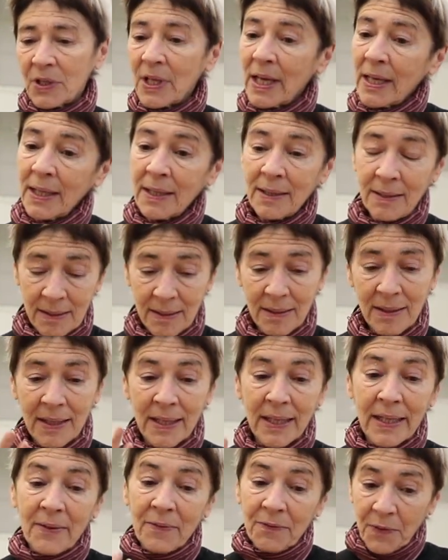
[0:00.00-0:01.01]
And
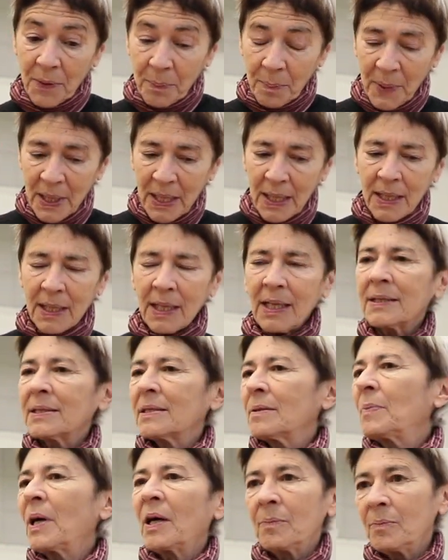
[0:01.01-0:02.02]
for me, that's
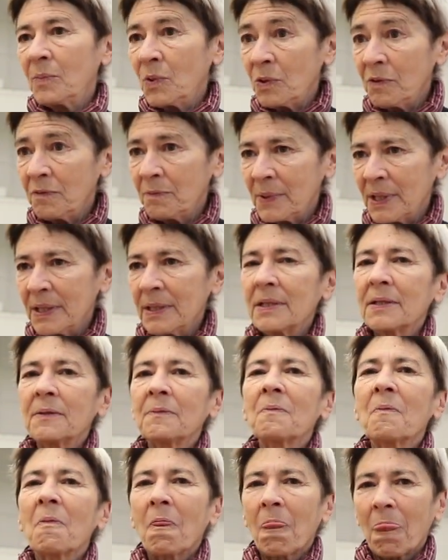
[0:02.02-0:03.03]
about movement.
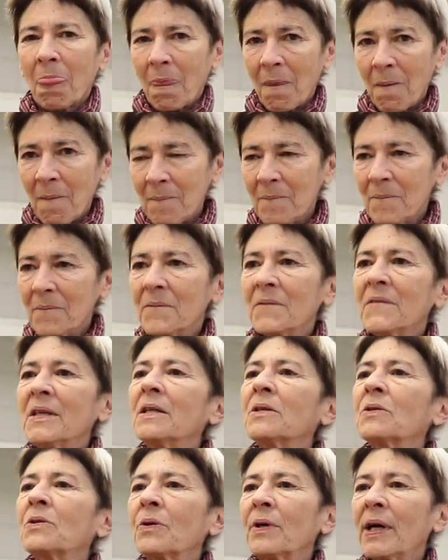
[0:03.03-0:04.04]
The
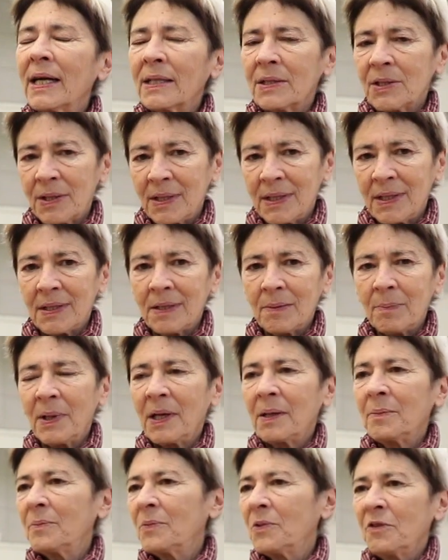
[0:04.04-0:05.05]
interaction is
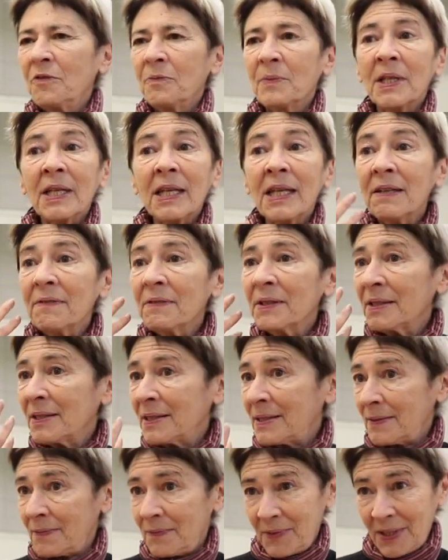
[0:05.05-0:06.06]
about movement, even
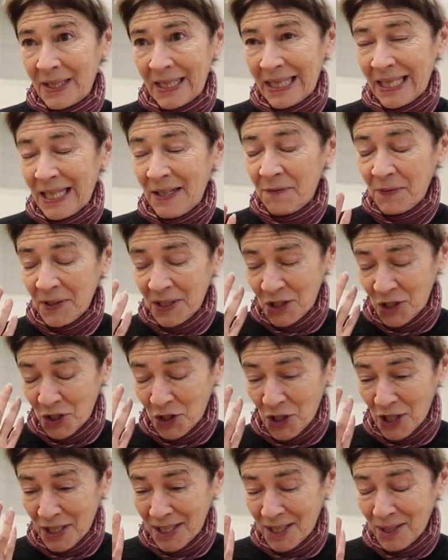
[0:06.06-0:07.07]
if it's
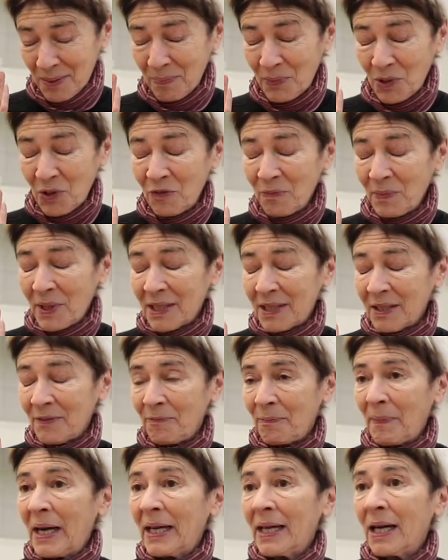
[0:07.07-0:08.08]
just the movement of
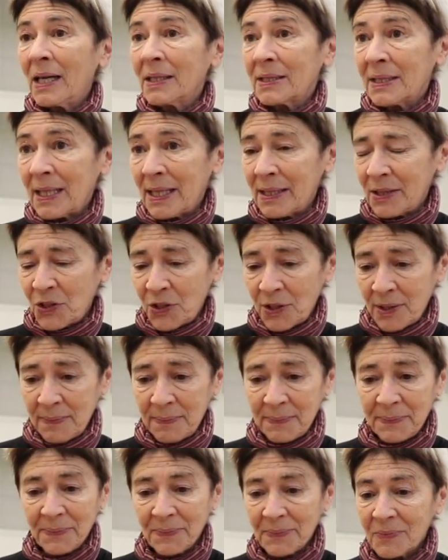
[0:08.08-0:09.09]
my attention
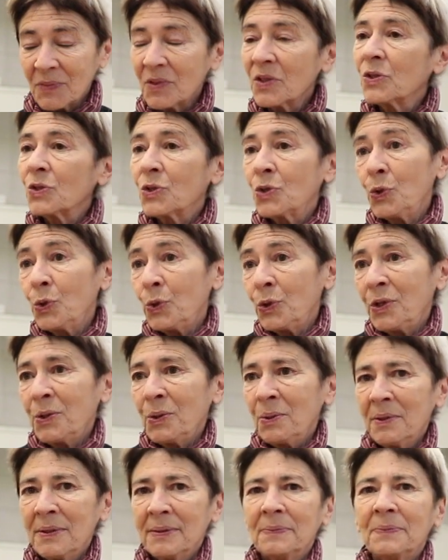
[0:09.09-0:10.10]
to
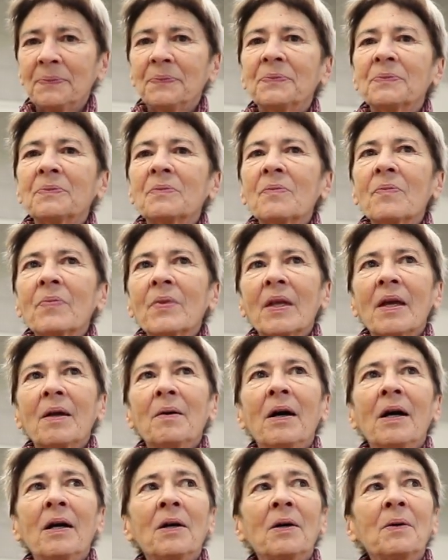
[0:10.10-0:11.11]
you.
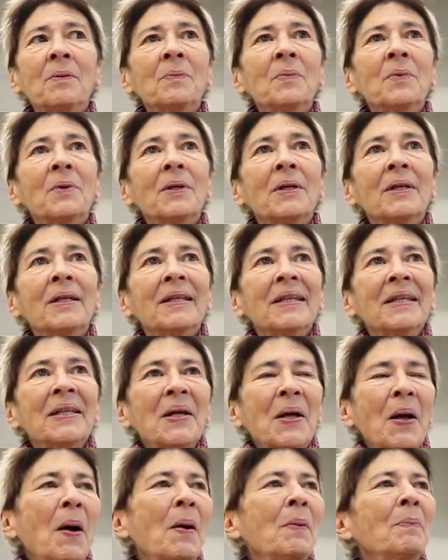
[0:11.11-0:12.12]

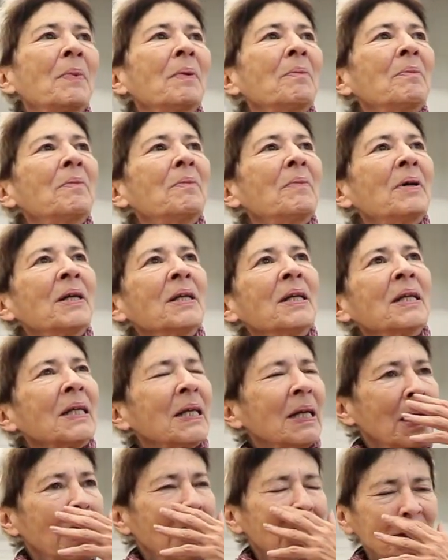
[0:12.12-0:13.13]
But
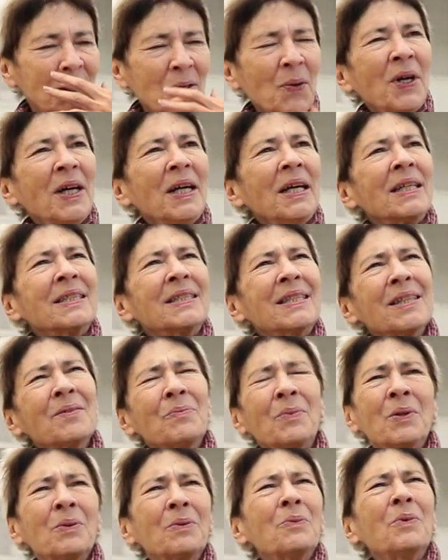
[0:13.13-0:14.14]
so I said,
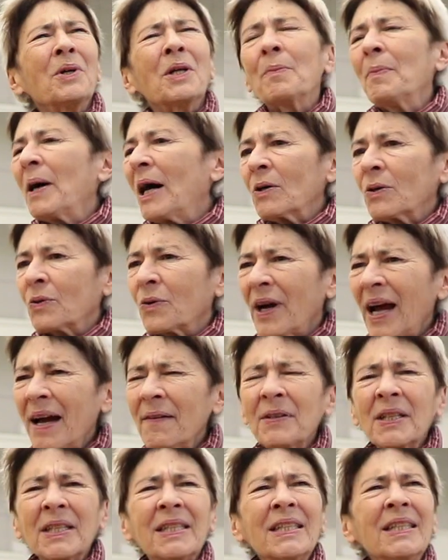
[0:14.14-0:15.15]
well, what about
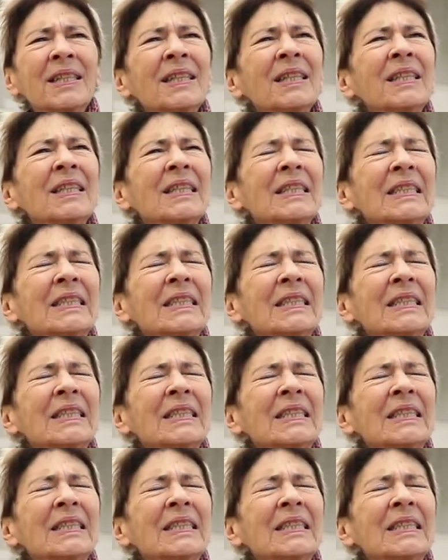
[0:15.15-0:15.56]
gravity?